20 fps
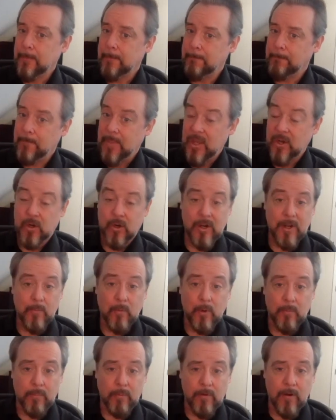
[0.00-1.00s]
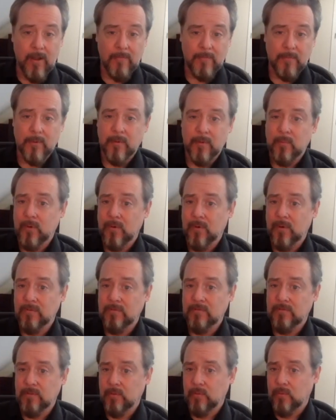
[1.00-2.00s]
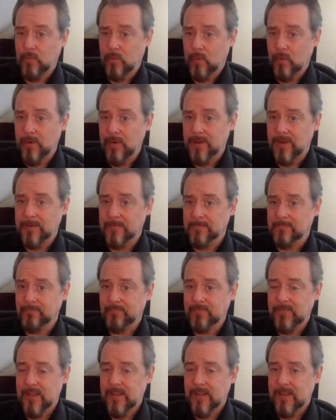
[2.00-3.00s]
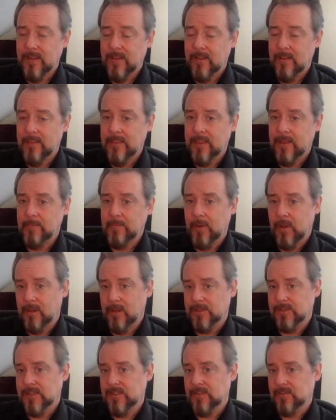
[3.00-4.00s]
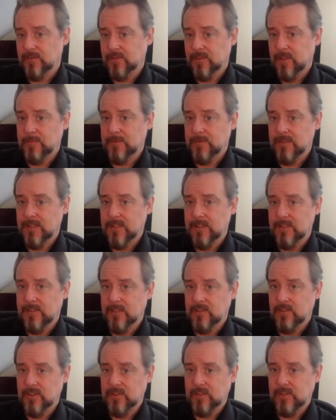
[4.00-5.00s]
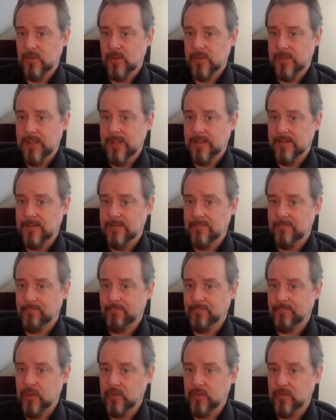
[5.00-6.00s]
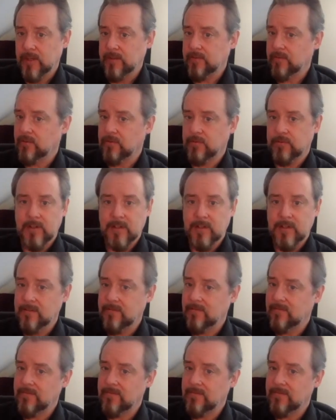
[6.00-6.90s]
better and more profitable, more rewarding than policies or subsidies that just look at trying to retrieve,